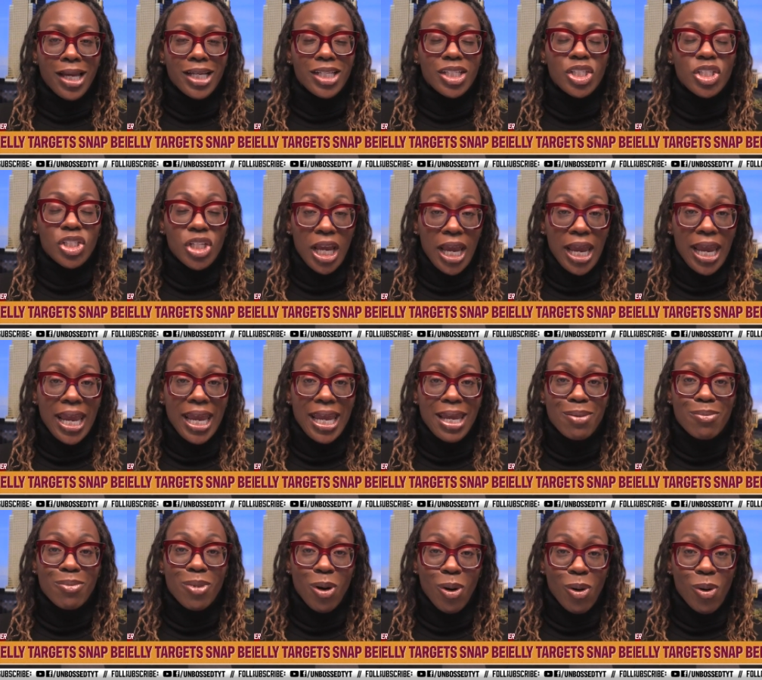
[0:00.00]

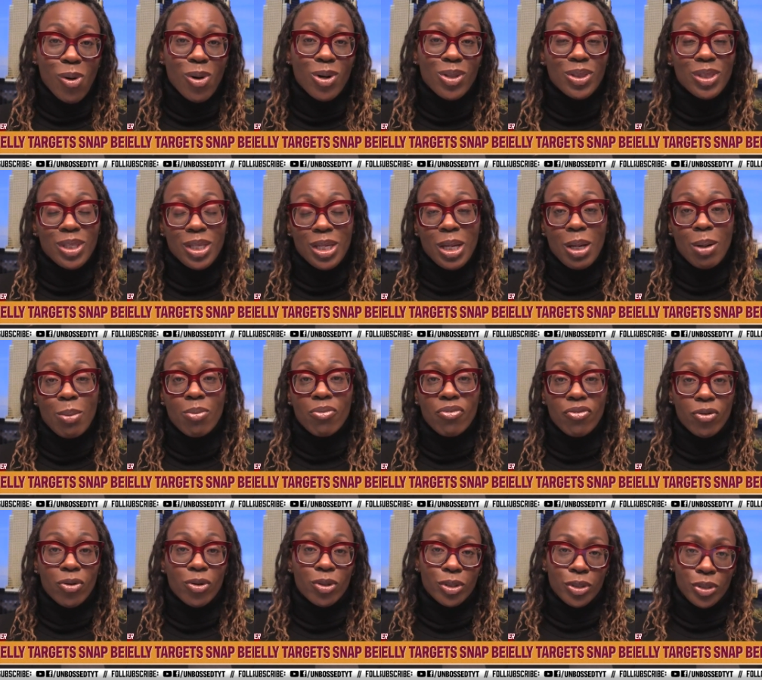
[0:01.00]
Shame on them
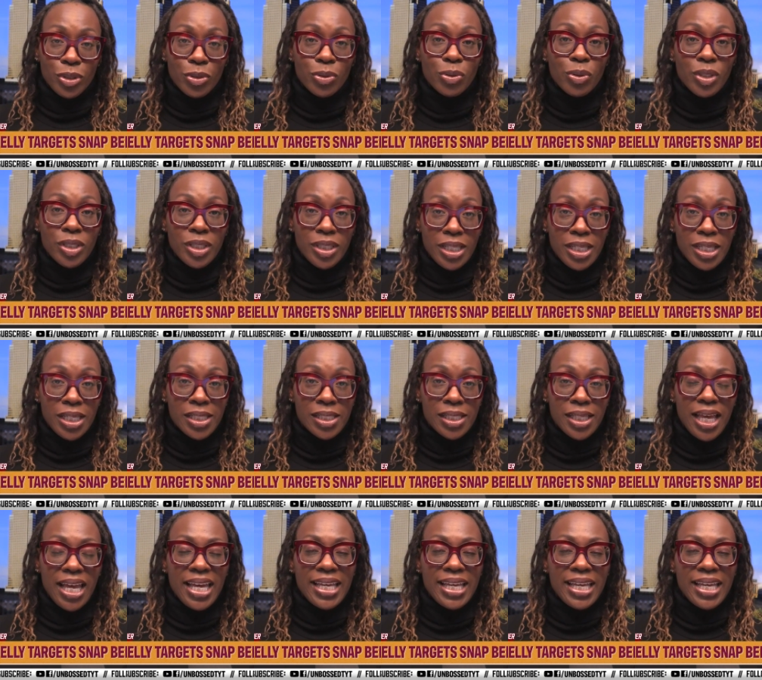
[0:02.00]
for doing this.